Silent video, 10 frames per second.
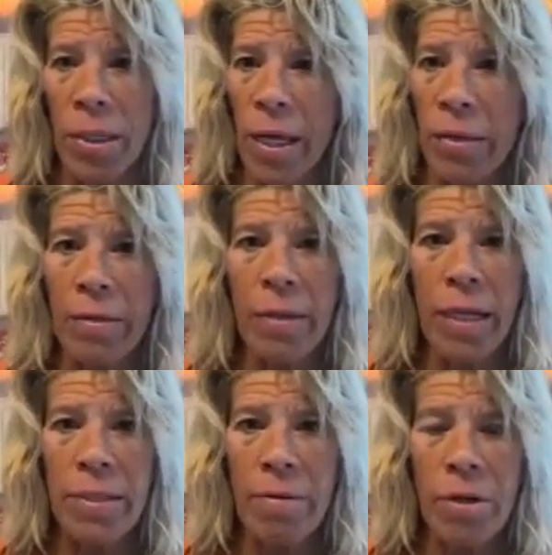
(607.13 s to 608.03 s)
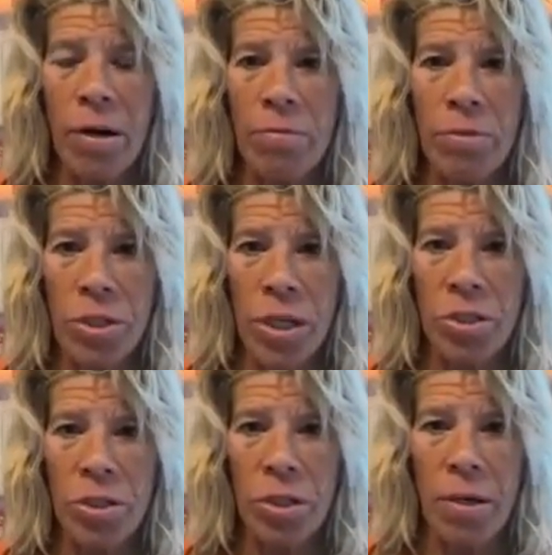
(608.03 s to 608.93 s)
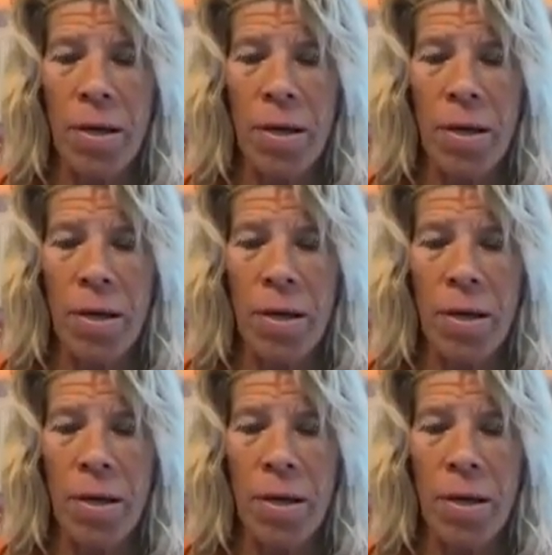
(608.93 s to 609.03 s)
and then let's have a conversation.